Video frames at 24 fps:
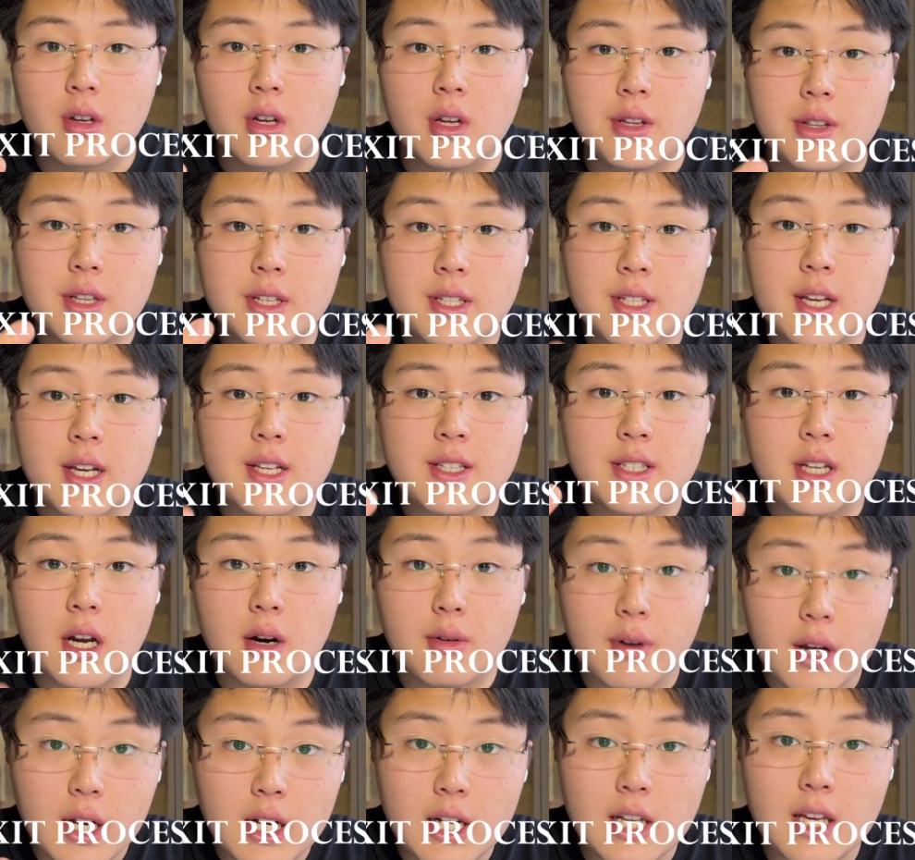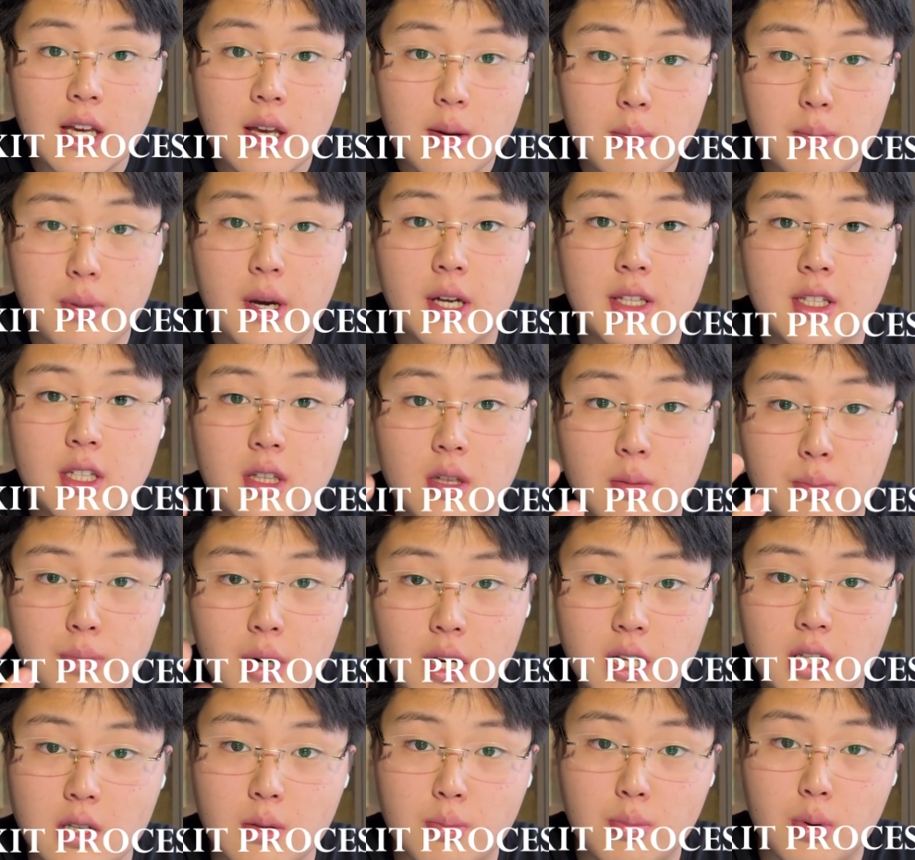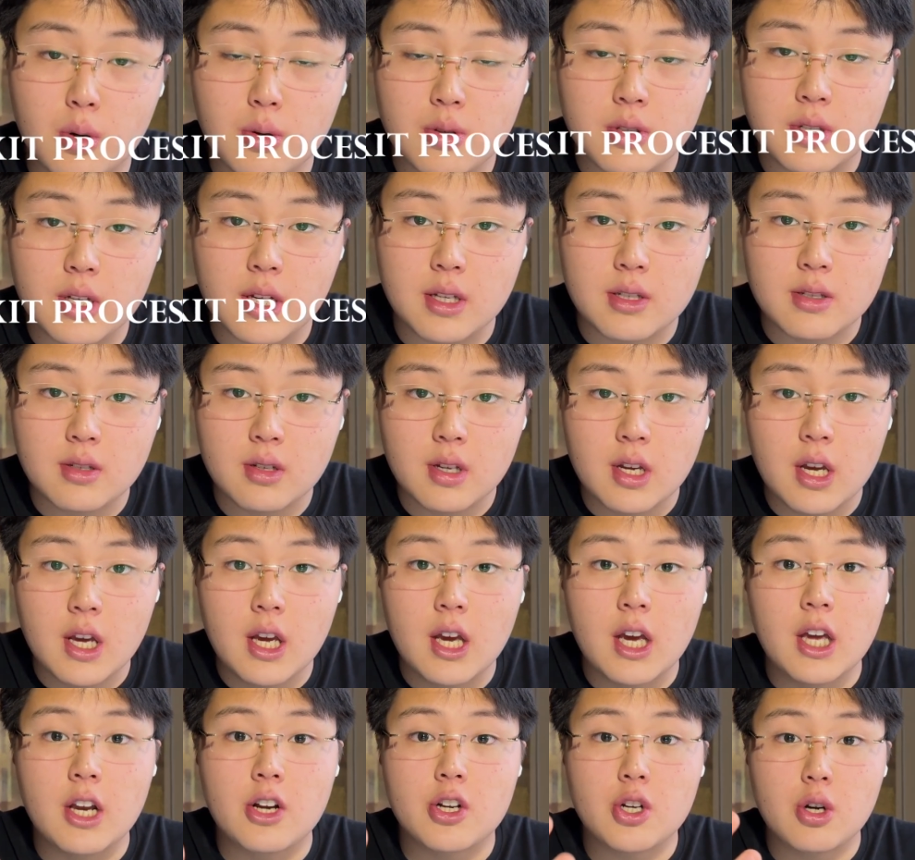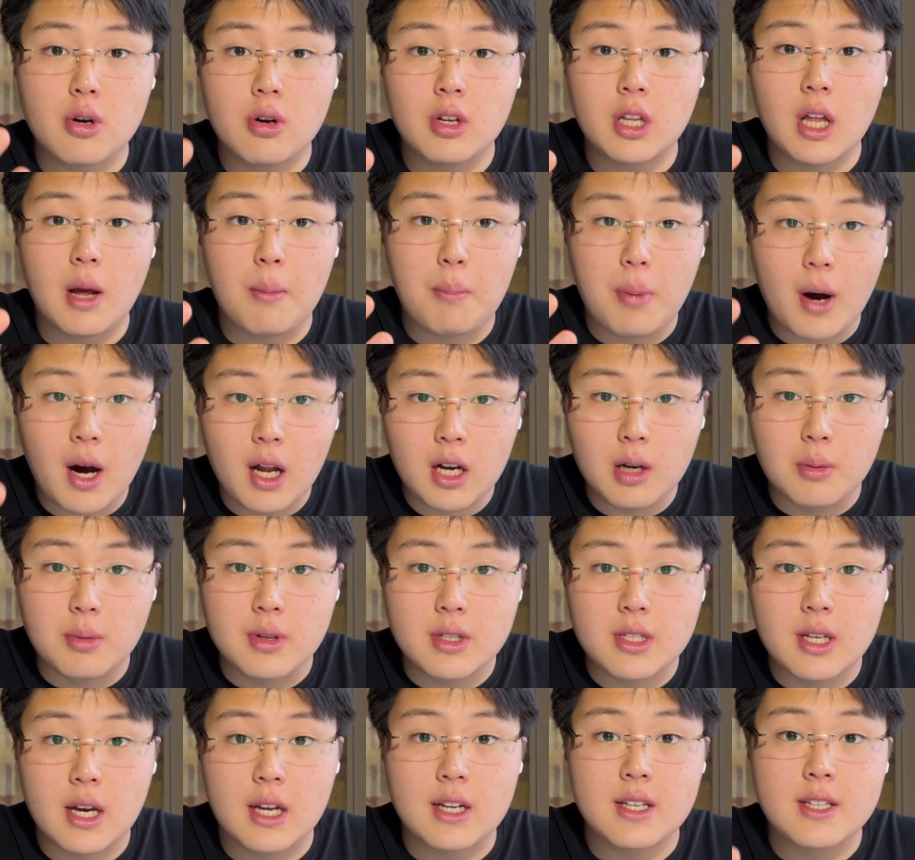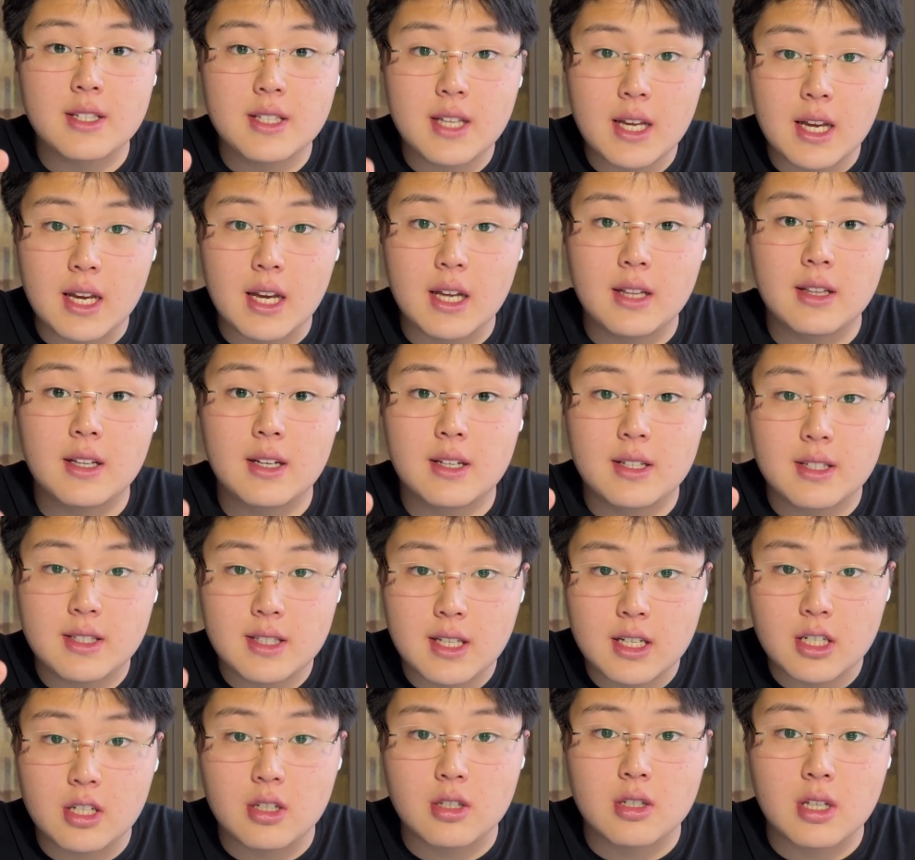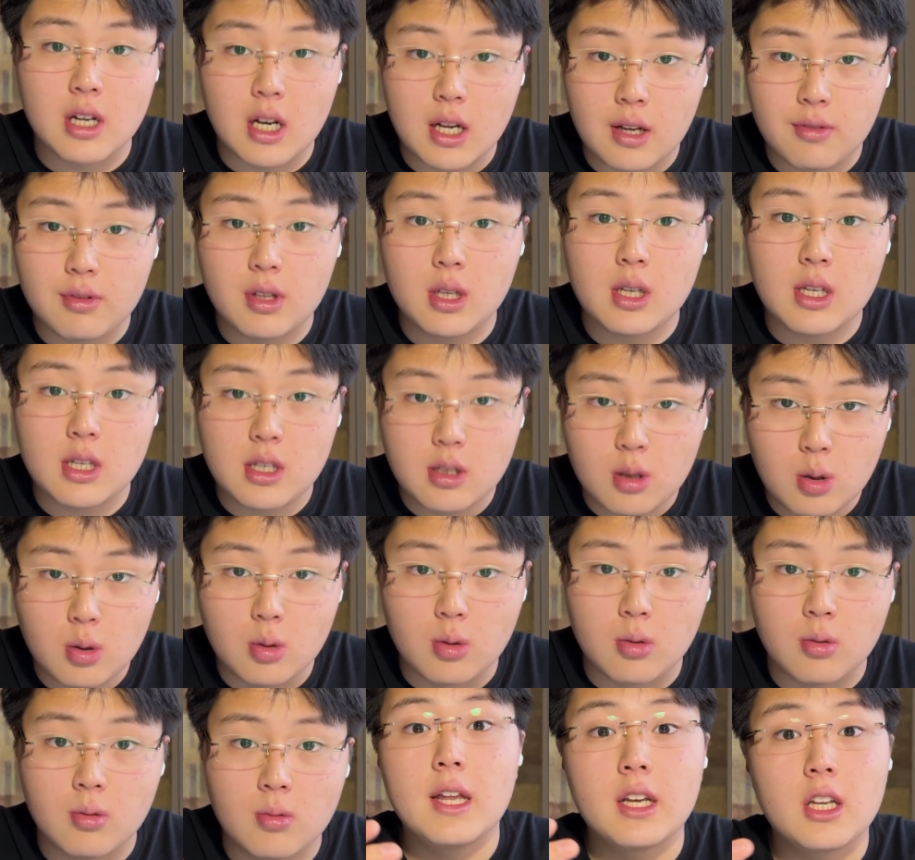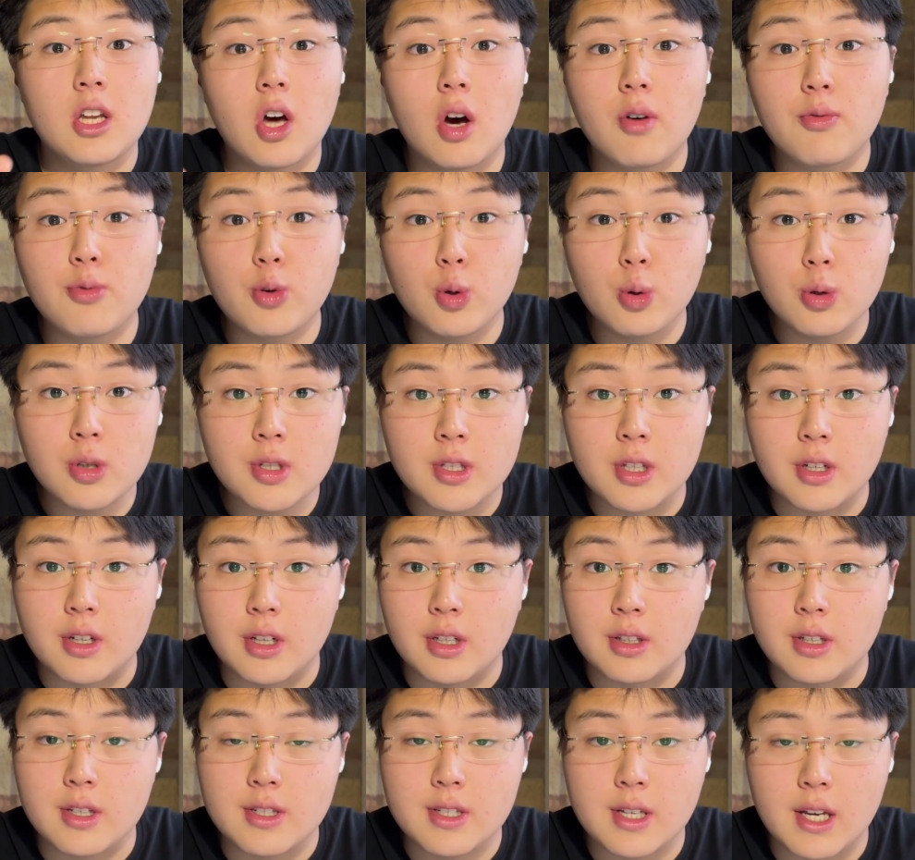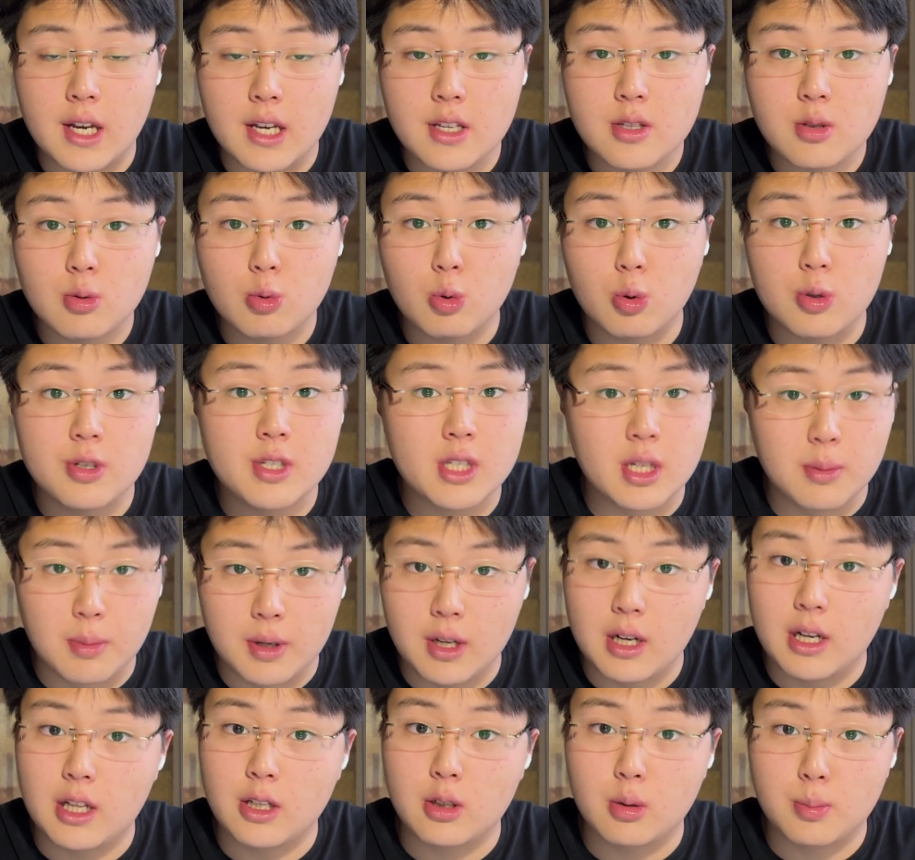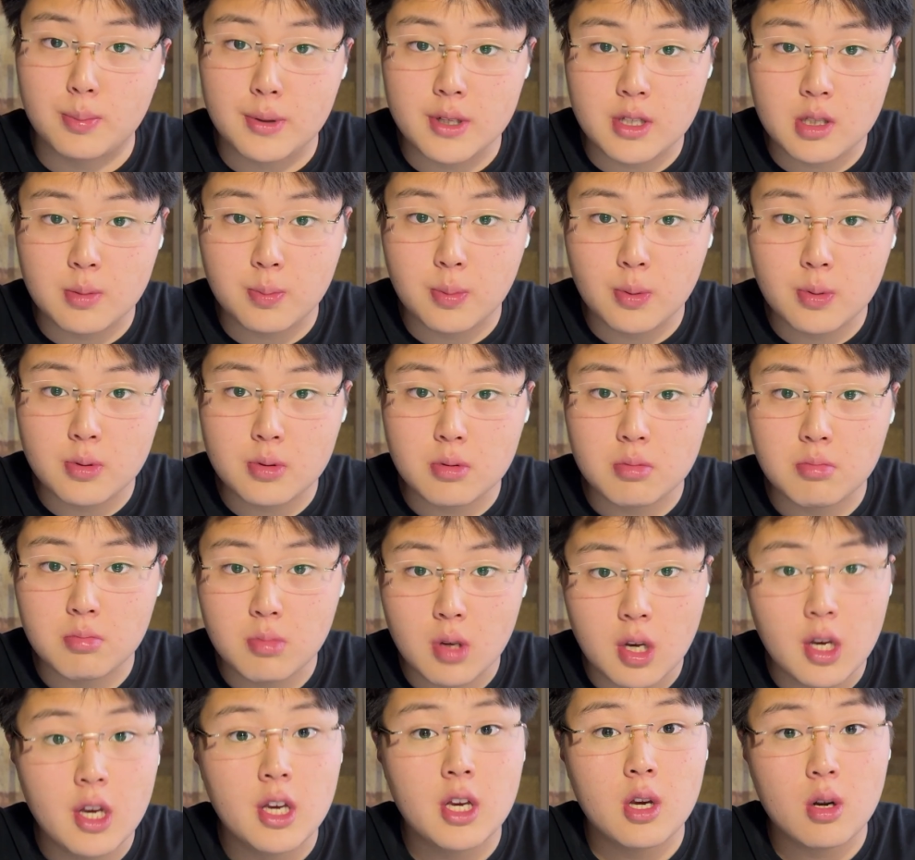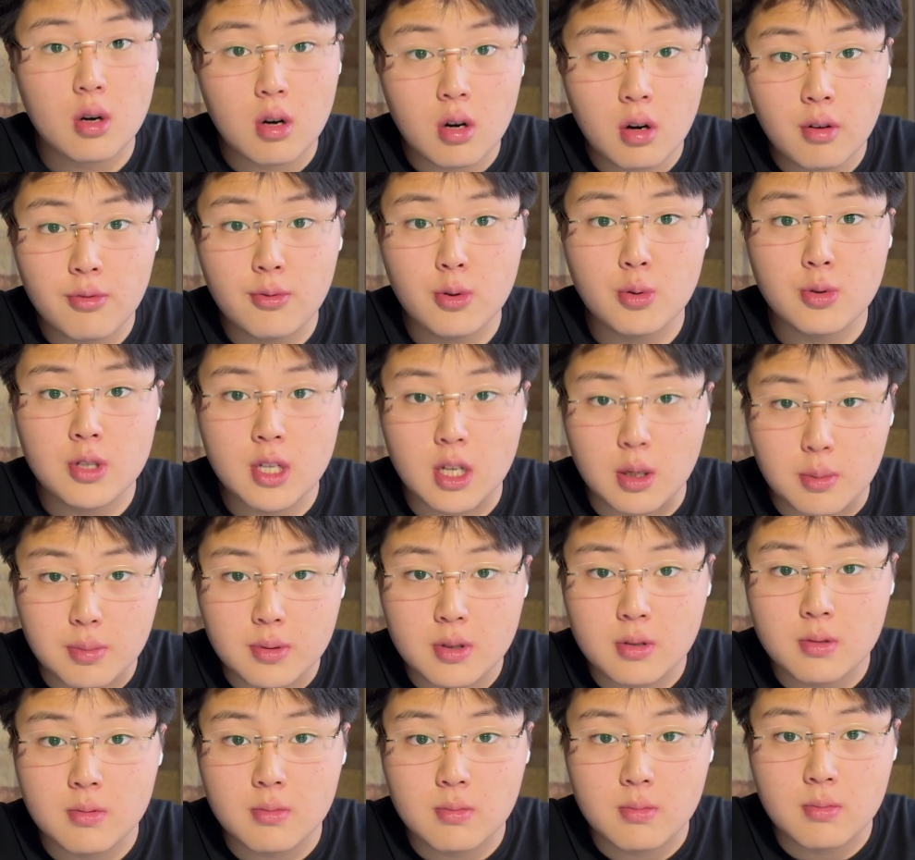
This case directly impacted the Brexit process, ensuring that Parliament had a say in the decision to leave the EU. Now, if you're studying this case or similar legal principles, here are a few tips.